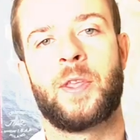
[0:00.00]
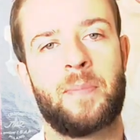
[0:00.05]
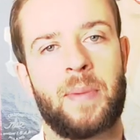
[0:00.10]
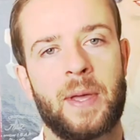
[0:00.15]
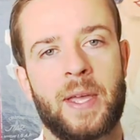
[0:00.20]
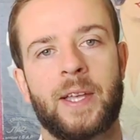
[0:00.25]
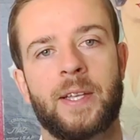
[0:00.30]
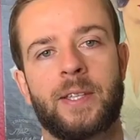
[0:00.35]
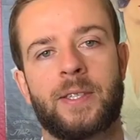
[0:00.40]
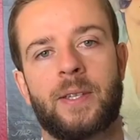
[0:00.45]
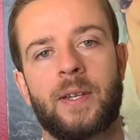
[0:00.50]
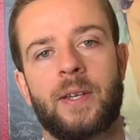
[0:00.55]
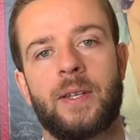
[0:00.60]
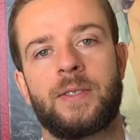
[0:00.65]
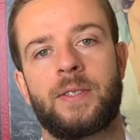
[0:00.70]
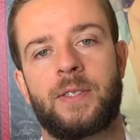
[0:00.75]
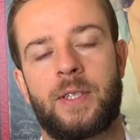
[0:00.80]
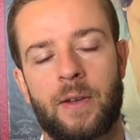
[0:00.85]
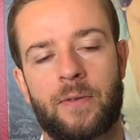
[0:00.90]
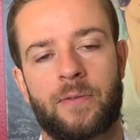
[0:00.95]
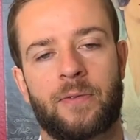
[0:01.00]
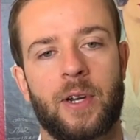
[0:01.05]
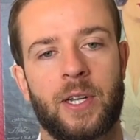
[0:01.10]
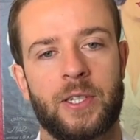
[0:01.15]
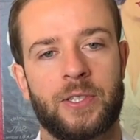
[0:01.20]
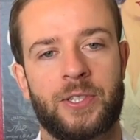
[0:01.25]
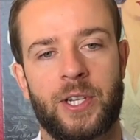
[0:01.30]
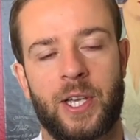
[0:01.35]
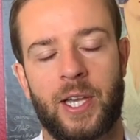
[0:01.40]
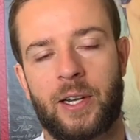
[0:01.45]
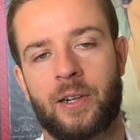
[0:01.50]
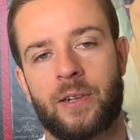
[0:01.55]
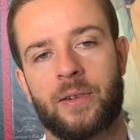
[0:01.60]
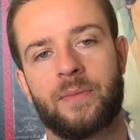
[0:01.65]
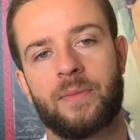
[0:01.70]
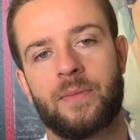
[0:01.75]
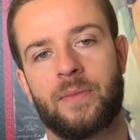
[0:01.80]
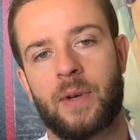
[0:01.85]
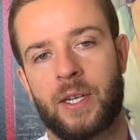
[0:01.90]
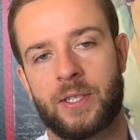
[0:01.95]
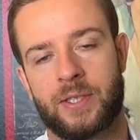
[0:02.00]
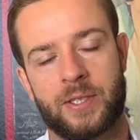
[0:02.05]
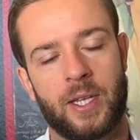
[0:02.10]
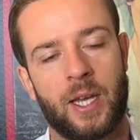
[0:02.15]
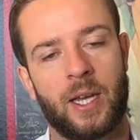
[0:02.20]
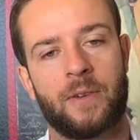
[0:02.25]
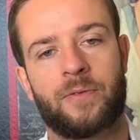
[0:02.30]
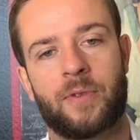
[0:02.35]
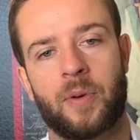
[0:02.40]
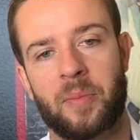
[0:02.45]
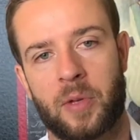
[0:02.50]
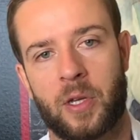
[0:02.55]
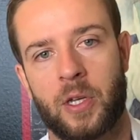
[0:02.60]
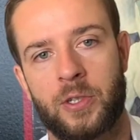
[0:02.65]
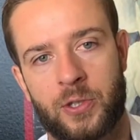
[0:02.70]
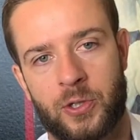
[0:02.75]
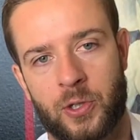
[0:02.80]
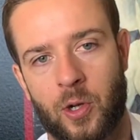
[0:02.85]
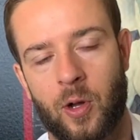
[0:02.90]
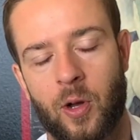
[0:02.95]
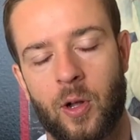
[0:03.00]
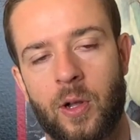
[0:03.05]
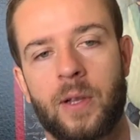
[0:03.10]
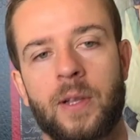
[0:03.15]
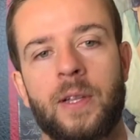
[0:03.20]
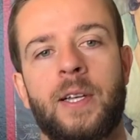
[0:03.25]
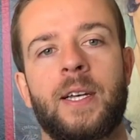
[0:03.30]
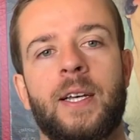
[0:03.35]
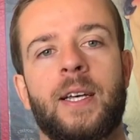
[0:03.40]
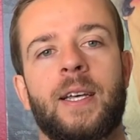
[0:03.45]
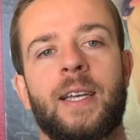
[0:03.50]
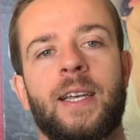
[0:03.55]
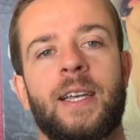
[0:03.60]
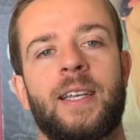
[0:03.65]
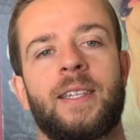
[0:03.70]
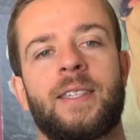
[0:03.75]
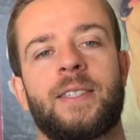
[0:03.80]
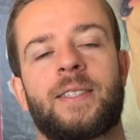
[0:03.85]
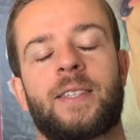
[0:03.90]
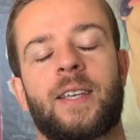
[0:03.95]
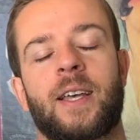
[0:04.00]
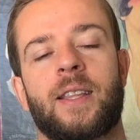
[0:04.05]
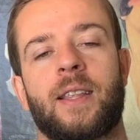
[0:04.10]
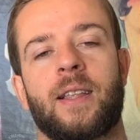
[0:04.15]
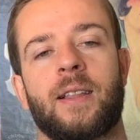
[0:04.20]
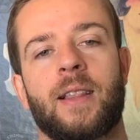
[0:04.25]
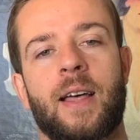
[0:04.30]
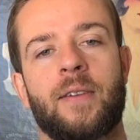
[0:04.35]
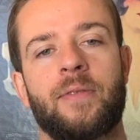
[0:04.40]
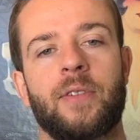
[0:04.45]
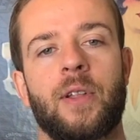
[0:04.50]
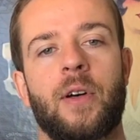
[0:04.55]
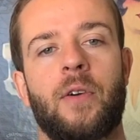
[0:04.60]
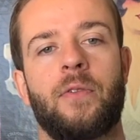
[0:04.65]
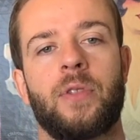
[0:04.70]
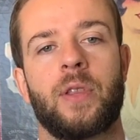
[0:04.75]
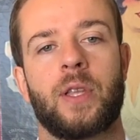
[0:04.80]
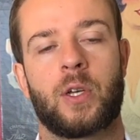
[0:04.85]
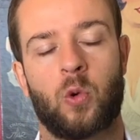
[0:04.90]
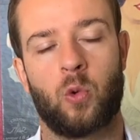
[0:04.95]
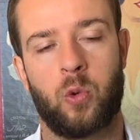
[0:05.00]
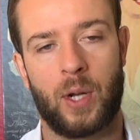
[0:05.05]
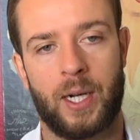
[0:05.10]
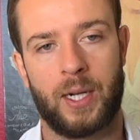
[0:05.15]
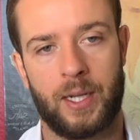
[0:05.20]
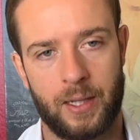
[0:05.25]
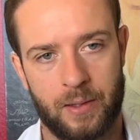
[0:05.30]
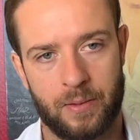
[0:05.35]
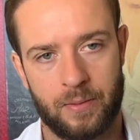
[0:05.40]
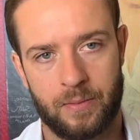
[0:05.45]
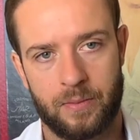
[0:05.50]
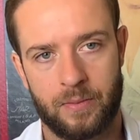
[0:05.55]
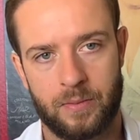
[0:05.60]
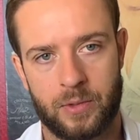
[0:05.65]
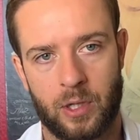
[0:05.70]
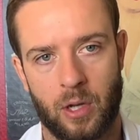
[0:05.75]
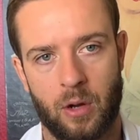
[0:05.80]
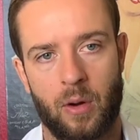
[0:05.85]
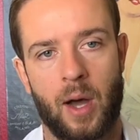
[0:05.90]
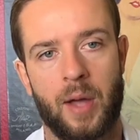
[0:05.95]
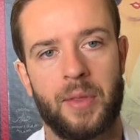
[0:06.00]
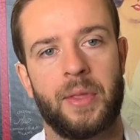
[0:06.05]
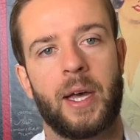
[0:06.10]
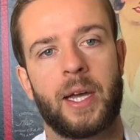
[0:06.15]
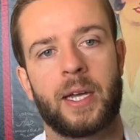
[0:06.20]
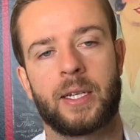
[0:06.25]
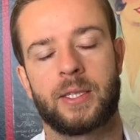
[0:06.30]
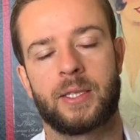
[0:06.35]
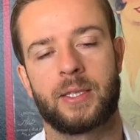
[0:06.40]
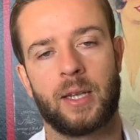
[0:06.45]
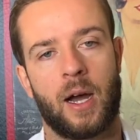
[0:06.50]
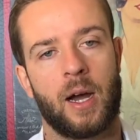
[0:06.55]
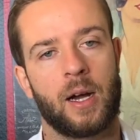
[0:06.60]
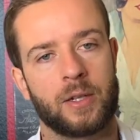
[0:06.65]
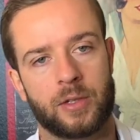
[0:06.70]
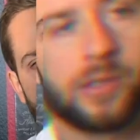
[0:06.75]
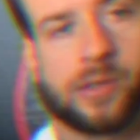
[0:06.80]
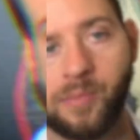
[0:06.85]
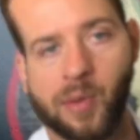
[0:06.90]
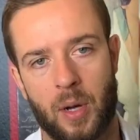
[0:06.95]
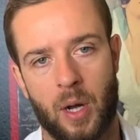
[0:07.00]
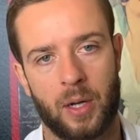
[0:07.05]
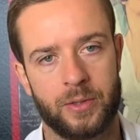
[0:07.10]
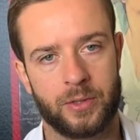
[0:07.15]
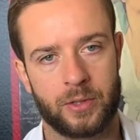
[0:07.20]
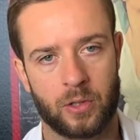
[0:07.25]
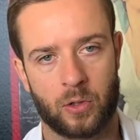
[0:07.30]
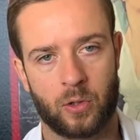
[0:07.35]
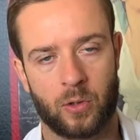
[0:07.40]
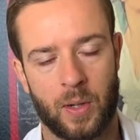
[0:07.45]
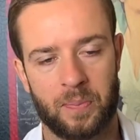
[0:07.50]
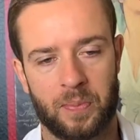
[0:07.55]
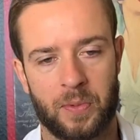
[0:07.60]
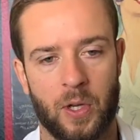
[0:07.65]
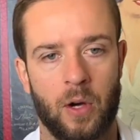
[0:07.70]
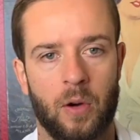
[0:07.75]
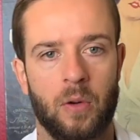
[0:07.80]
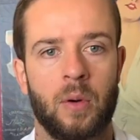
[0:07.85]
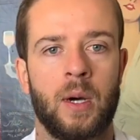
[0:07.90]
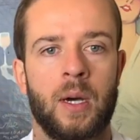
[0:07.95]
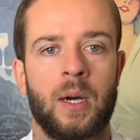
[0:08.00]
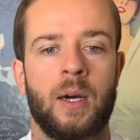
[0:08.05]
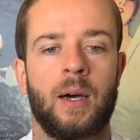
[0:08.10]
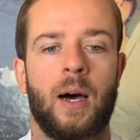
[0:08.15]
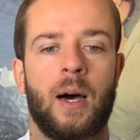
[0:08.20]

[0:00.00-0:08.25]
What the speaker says: The biggest differentiator aside from control is the level of liquidity. So unlike stocks or bonds or crypto,